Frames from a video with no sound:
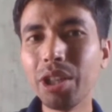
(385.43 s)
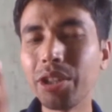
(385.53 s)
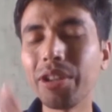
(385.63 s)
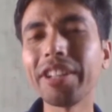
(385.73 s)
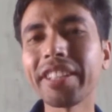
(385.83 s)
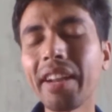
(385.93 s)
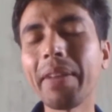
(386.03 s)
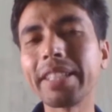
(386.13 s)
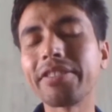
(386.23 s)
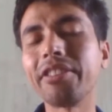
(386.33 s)
your Ethereum
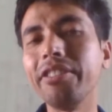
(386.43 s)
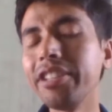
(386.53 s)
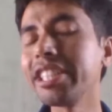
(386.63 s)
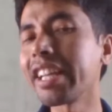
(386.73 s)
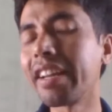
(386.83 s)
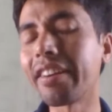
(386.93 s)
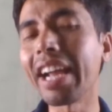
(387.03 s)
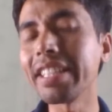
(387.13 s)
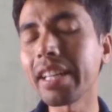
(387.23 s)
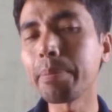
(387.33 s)
has
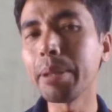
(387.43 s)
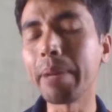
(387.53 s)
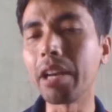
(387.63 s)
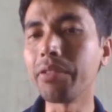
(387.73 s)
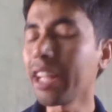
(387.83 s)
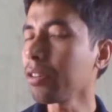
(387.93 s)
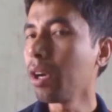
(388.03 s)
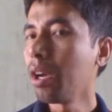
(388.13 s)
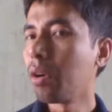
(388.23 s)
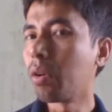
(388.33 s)
risen up in value. Then
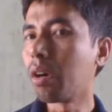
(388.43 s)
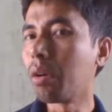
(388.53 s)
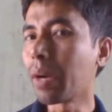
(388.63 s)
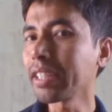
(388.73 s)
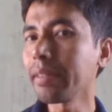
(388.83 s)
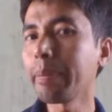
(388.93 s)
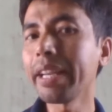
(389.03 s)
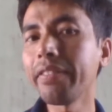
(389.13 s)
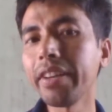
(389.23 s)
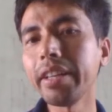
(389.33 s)
what is the
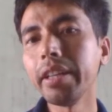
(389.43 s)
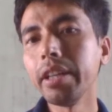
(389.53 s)
benefit?